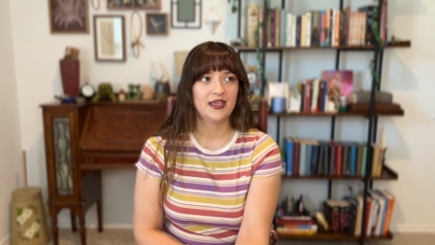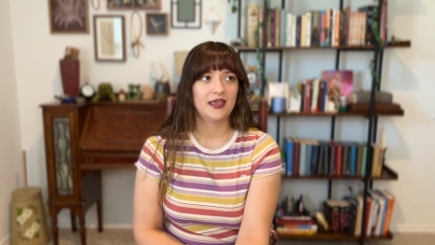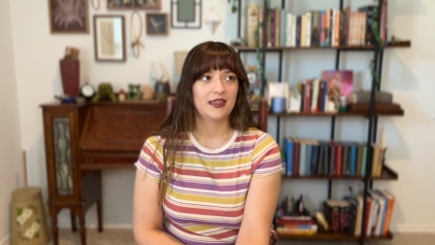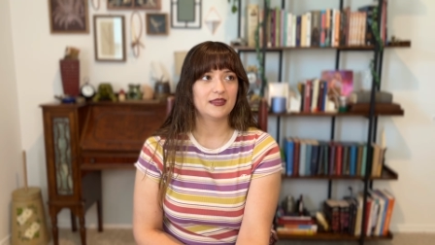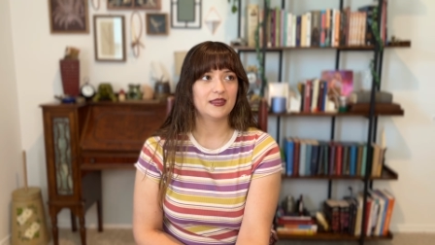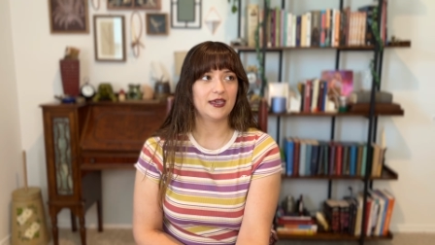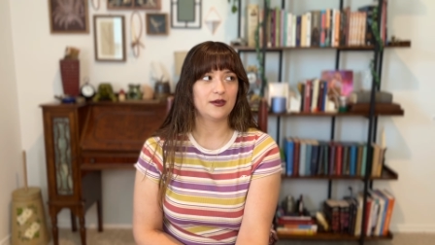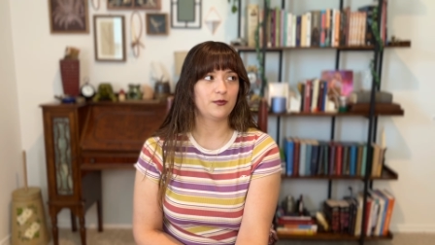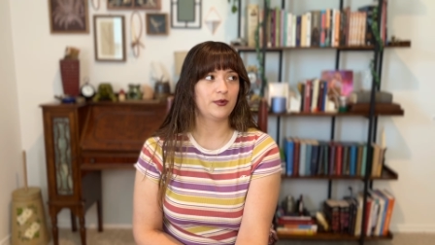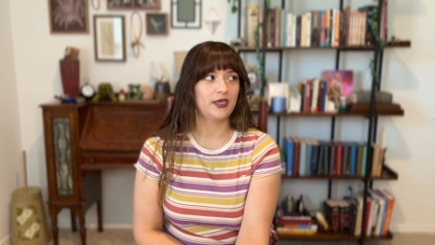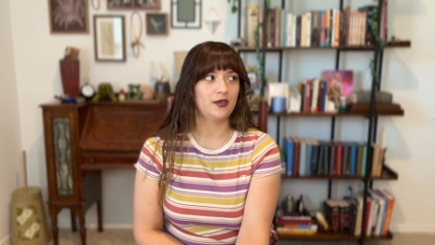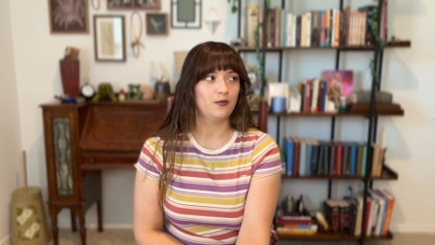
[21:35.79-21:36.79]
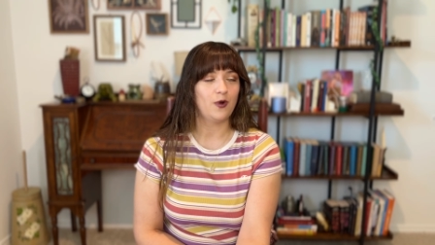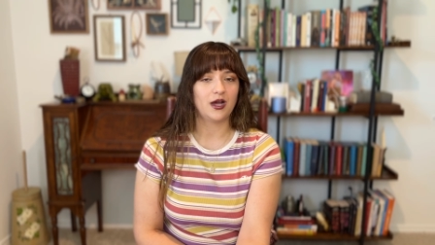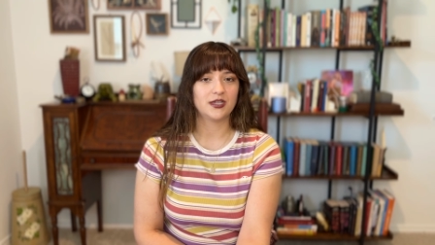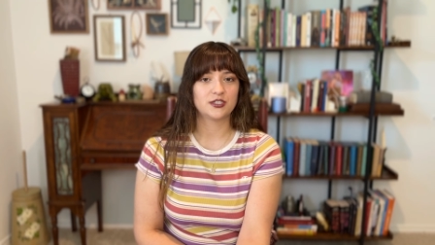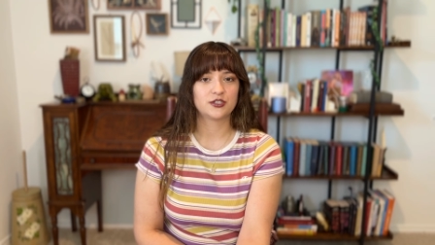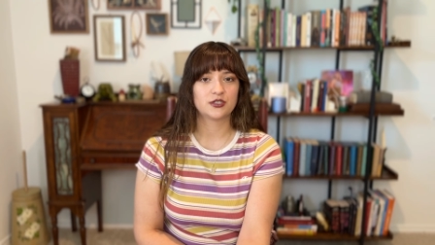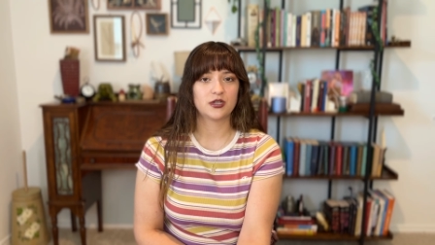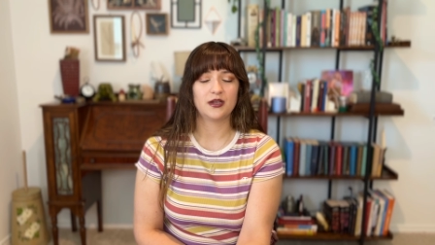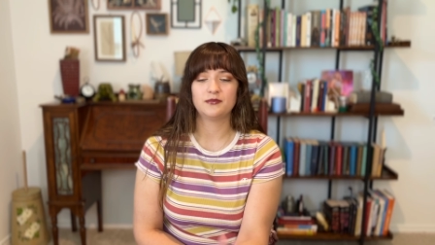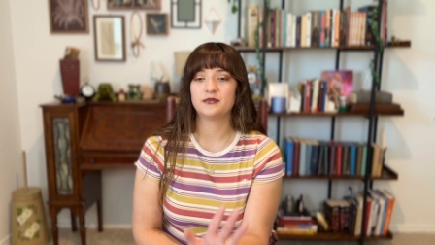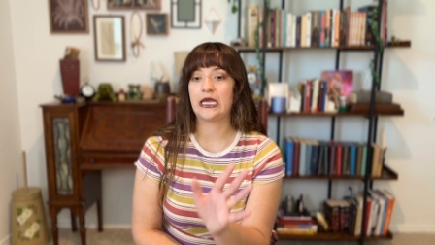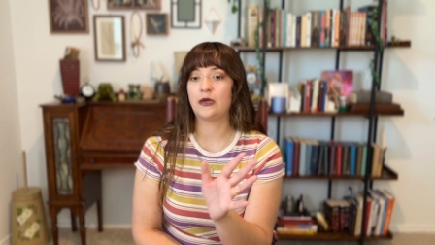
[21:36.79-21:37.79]
that we watch
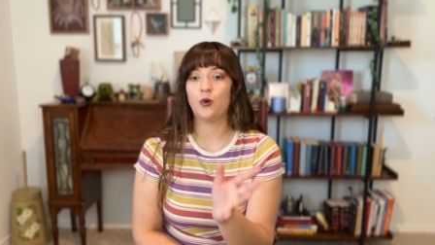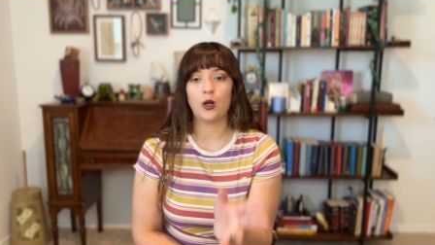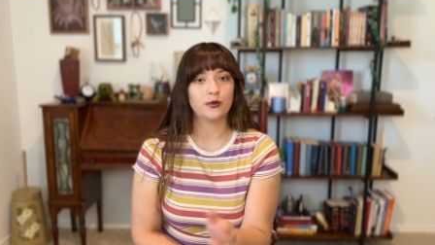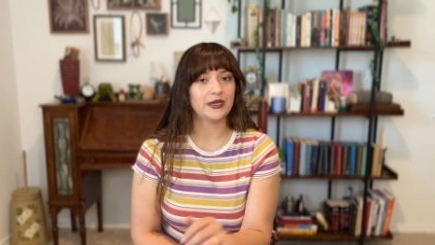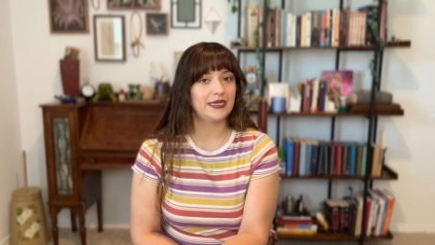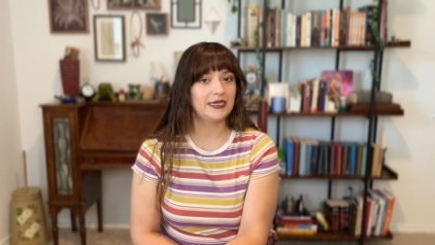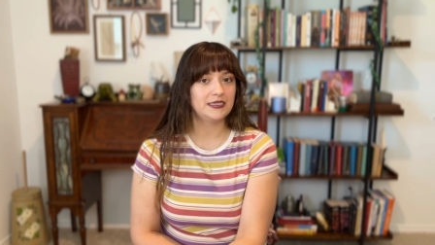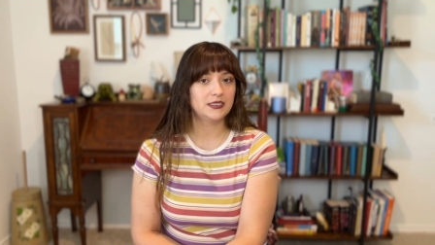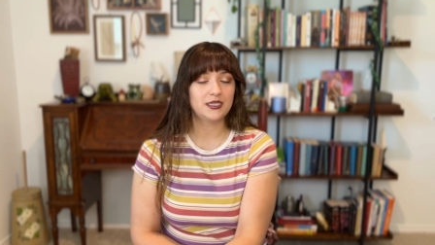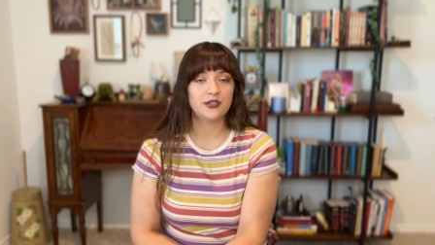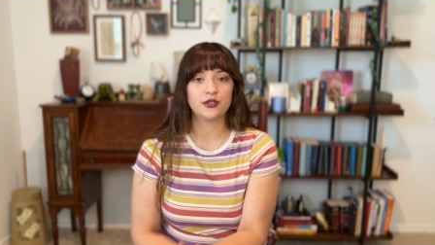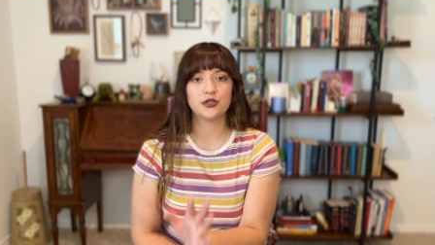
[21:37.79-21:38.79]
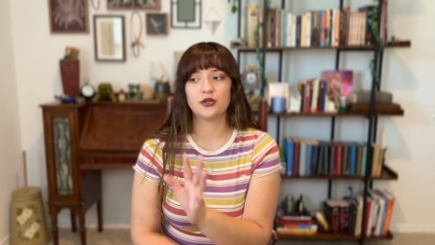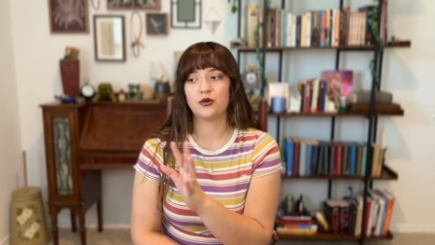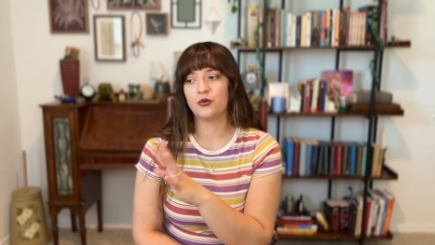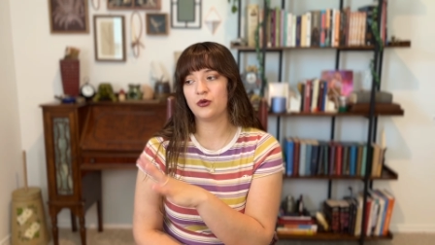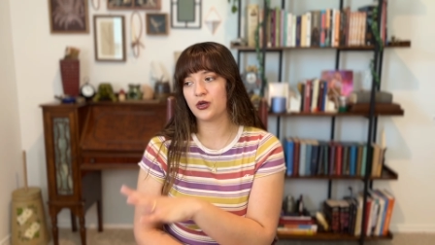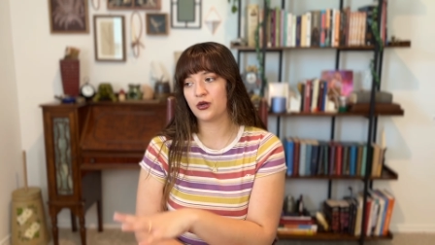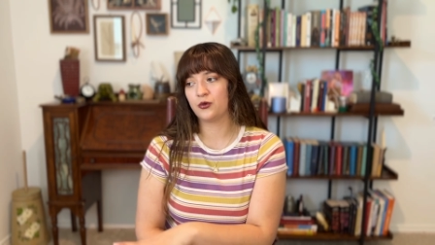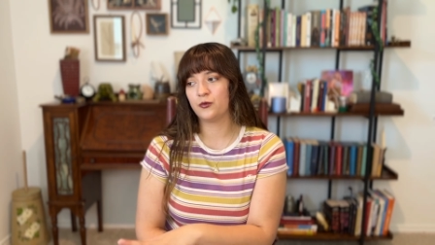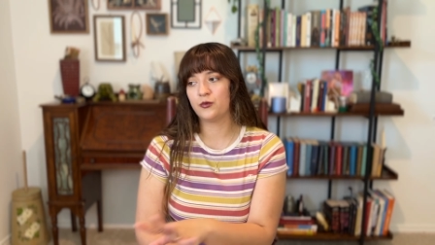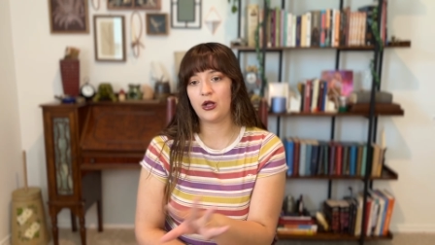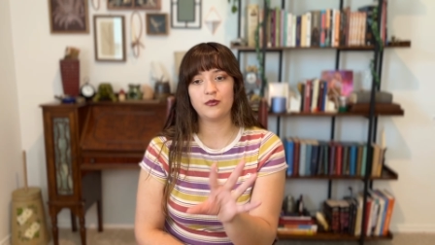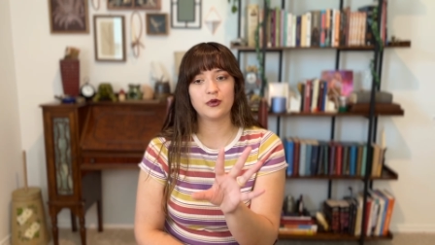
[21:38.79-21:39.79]
like while we're eating dinner or
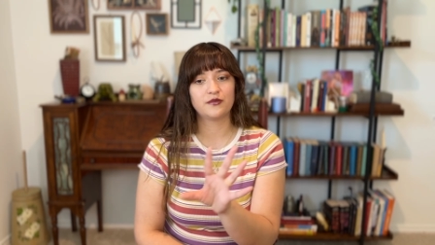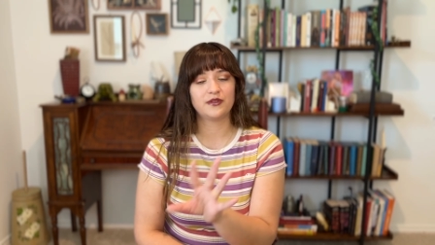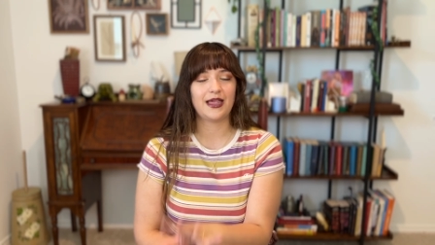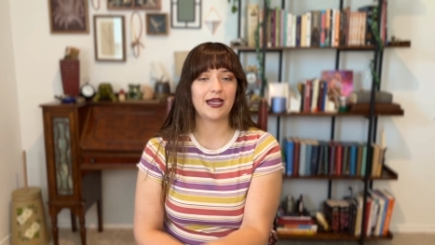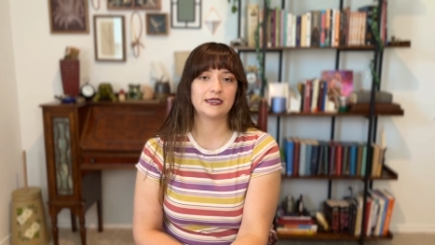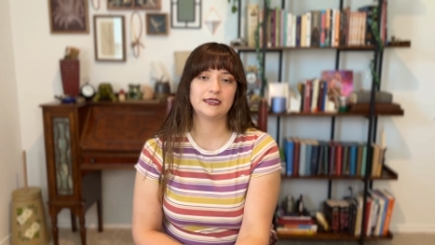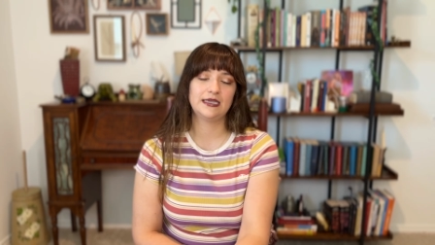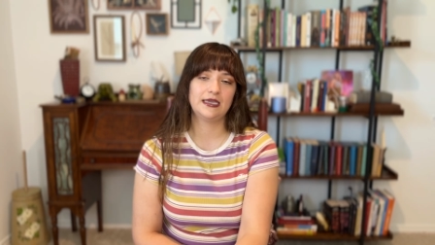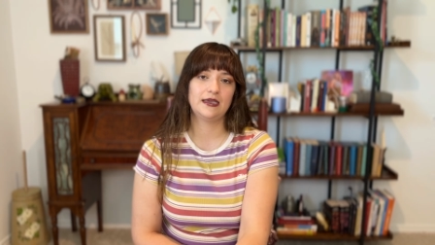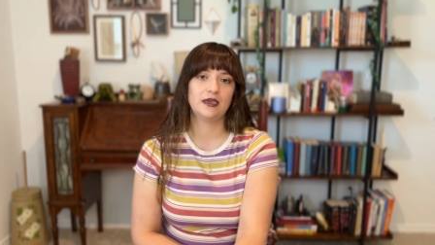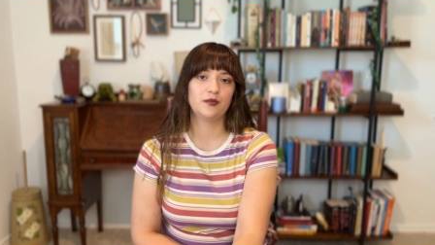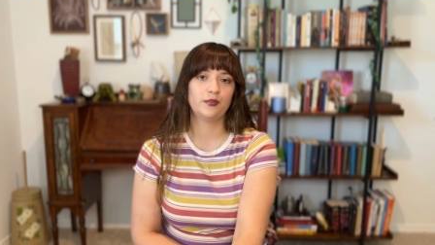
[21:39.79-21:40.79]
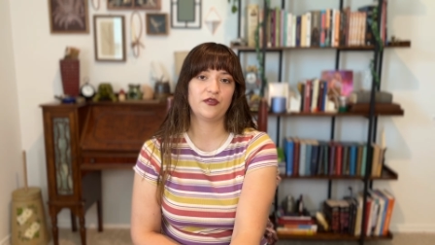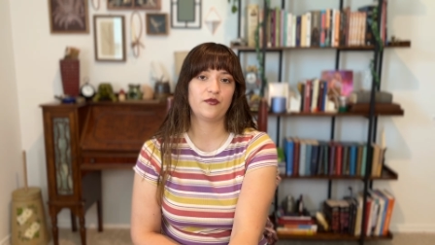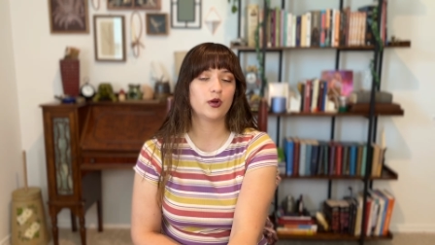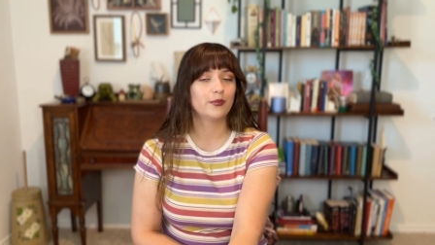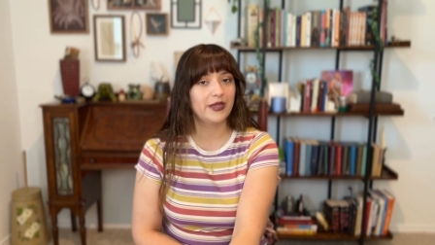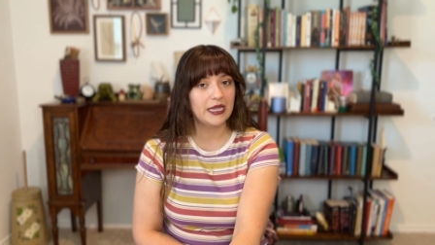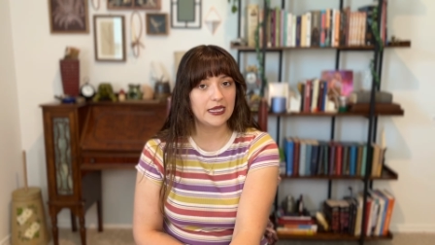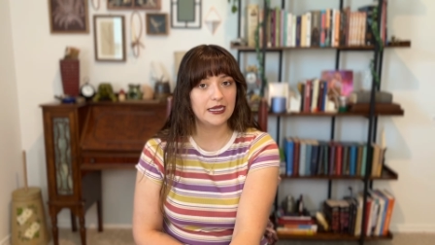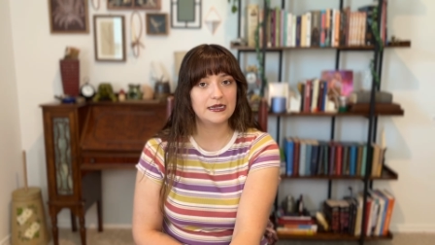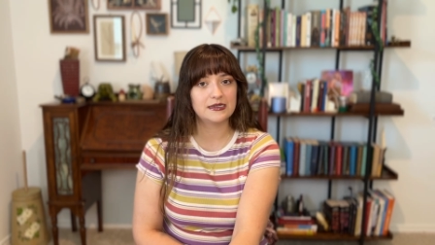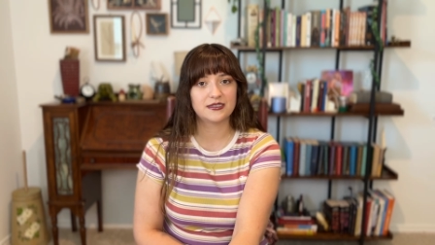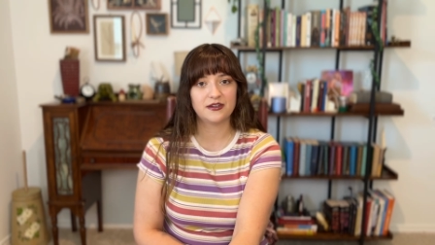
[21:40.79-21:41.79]
while we're relaxing before
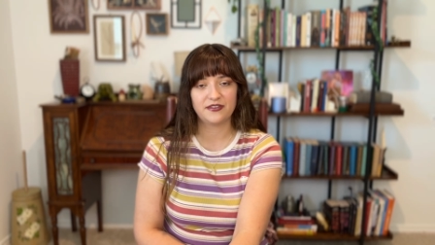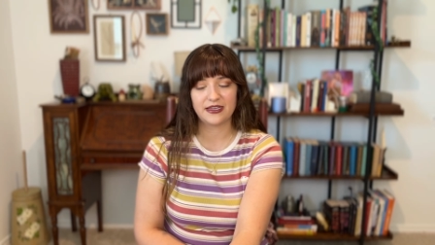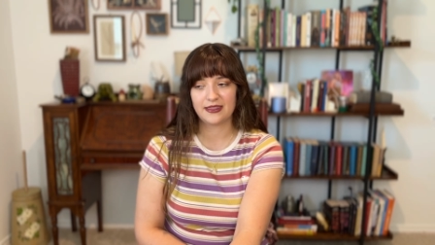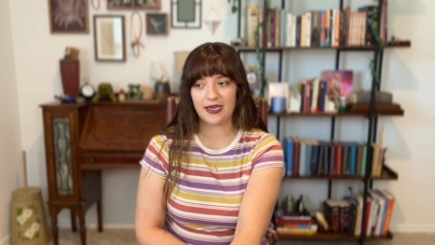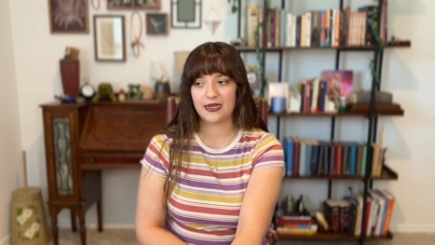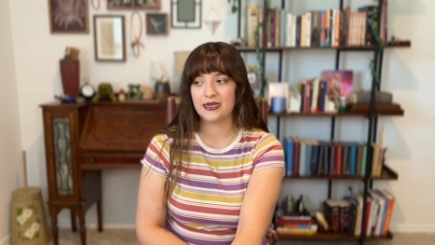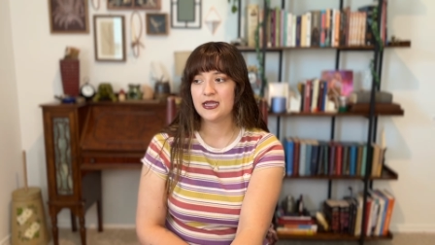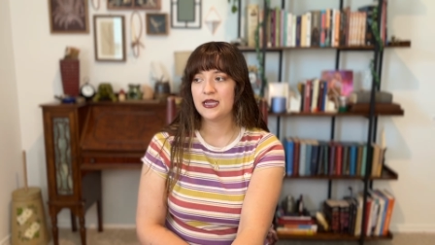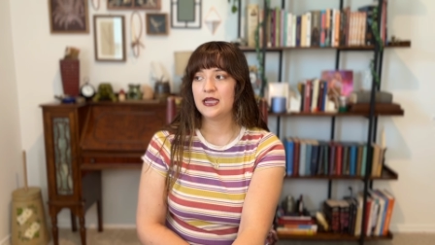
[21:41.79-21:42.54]
bed, stuff like that.